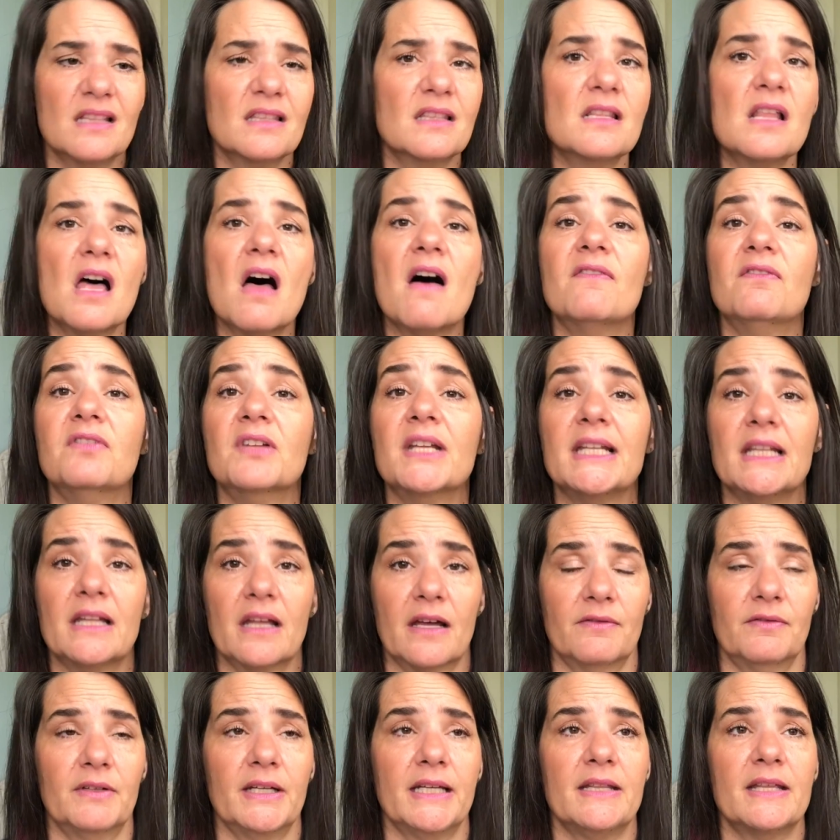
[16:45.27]
Lovely,
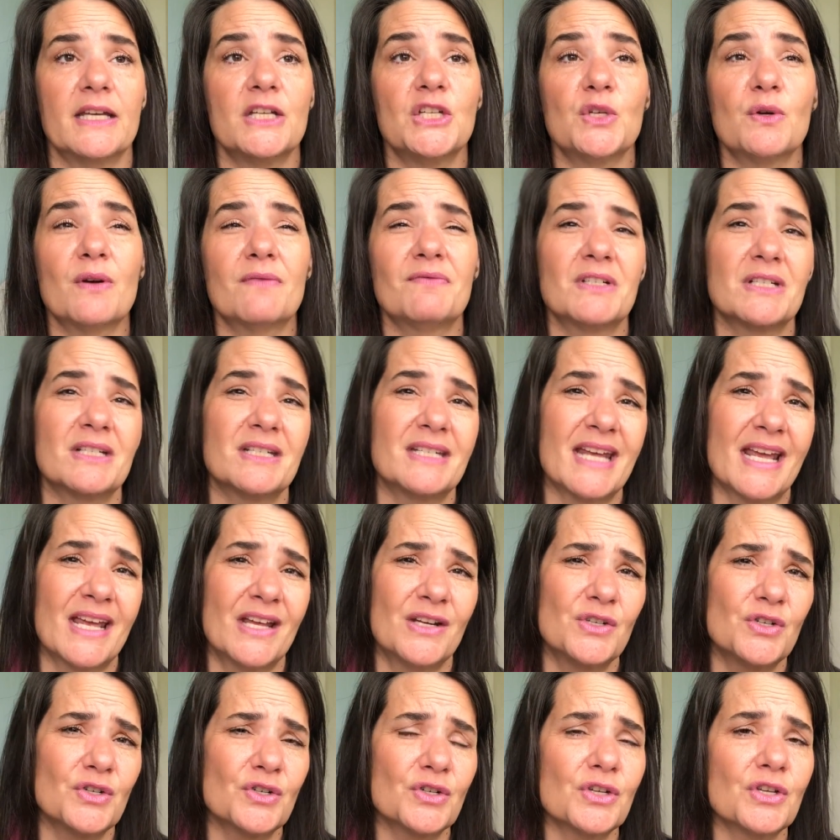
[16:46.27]
lovely. They do have to
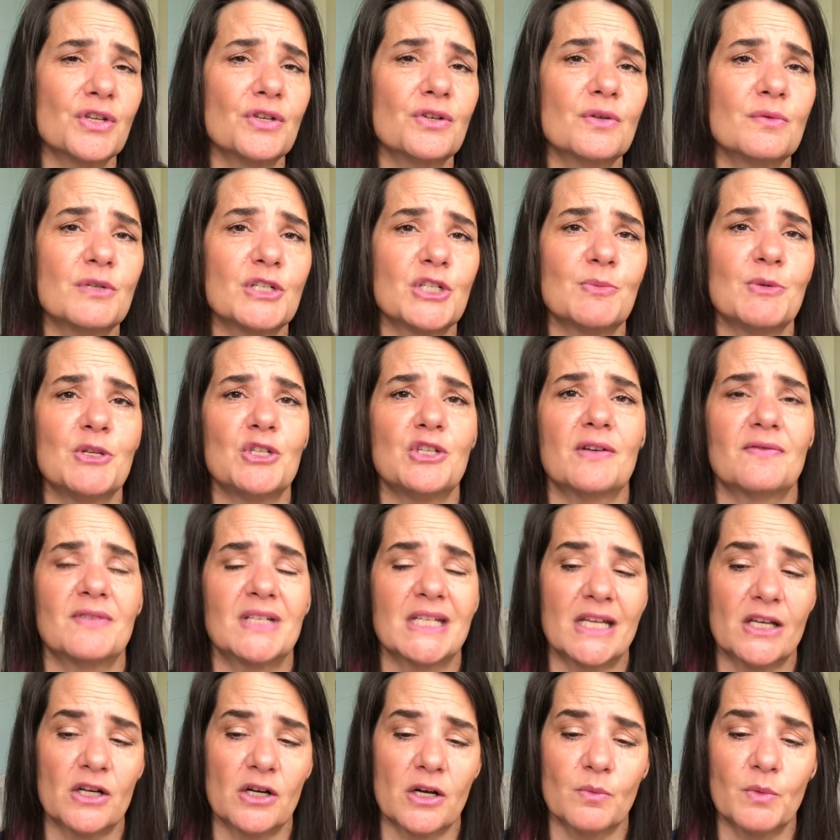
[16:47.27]
tender you, which means you have to
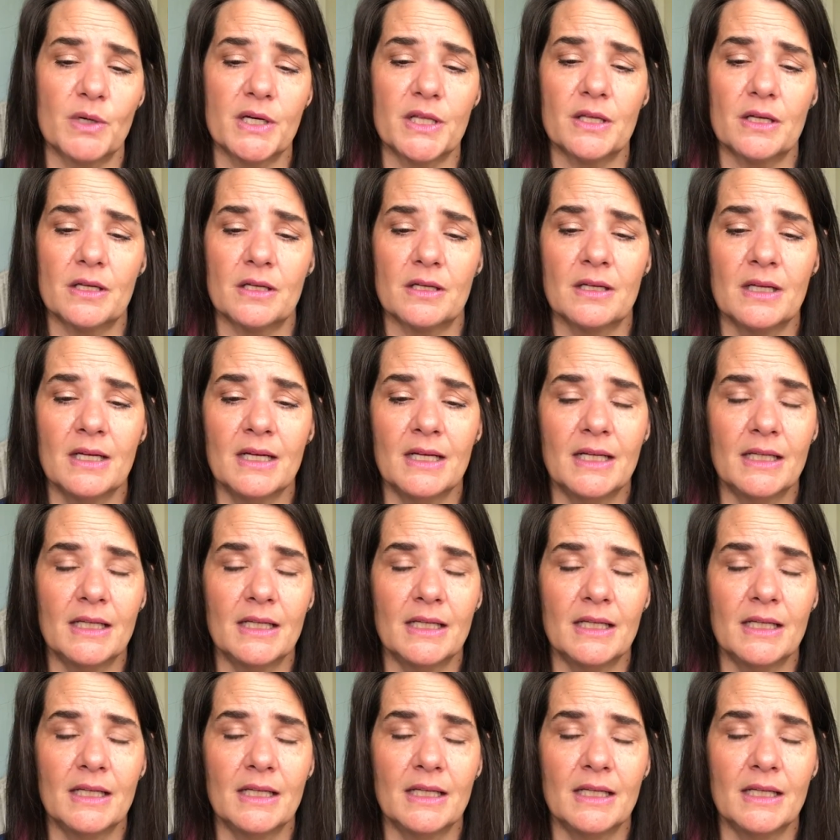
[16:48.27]
get on one of the